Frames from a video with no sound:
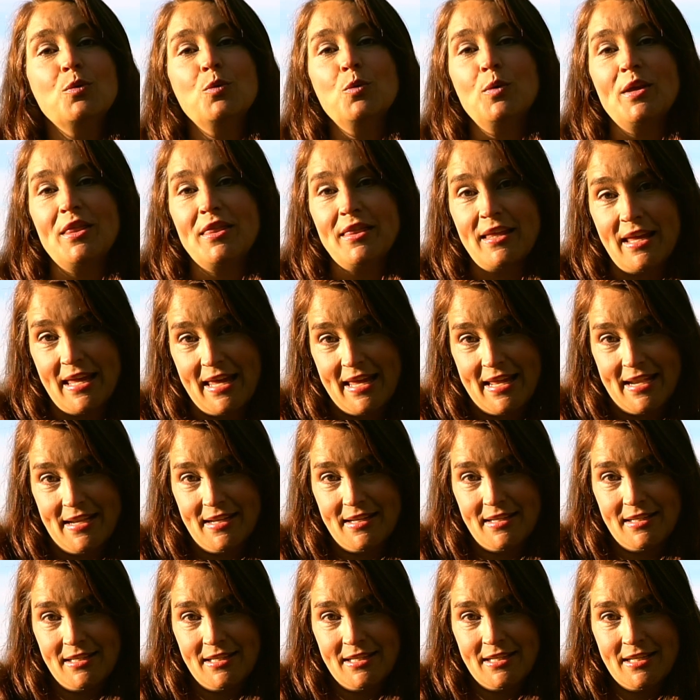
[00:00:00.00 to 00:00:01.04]

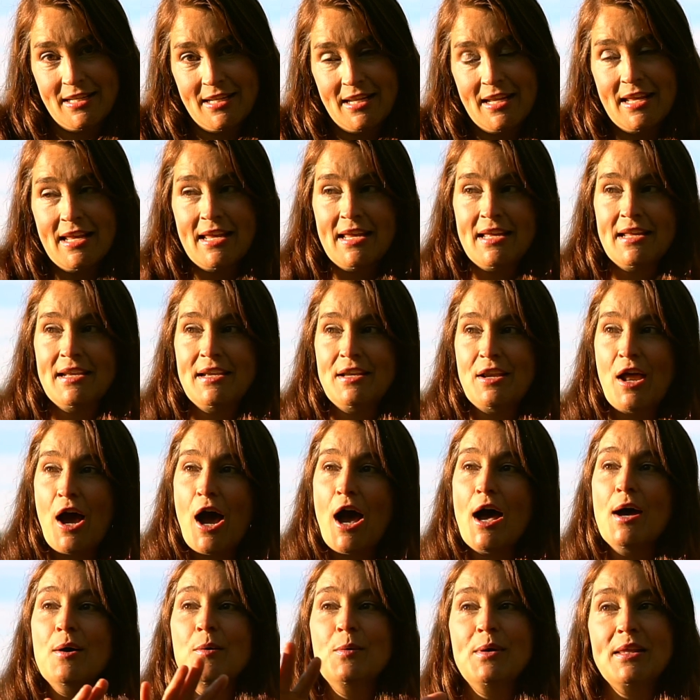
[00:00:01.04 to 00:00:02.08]
within,
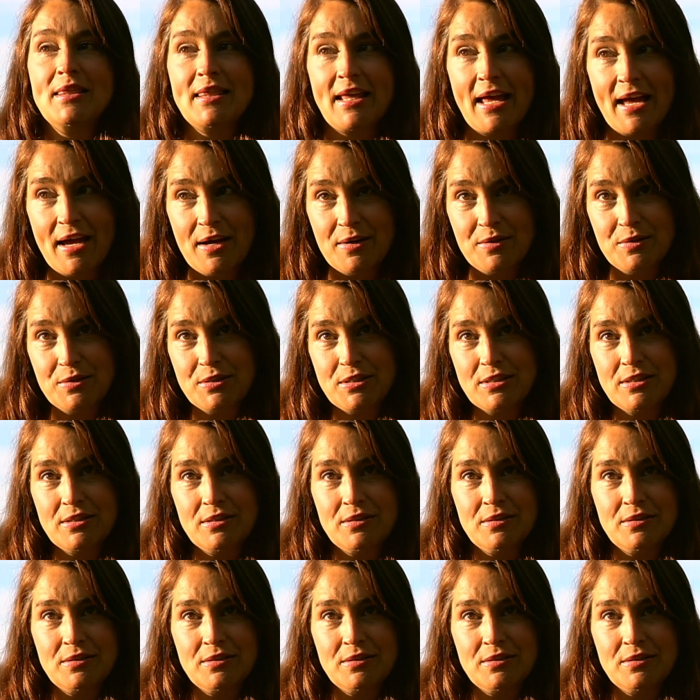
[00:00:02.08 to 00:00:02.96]
not without.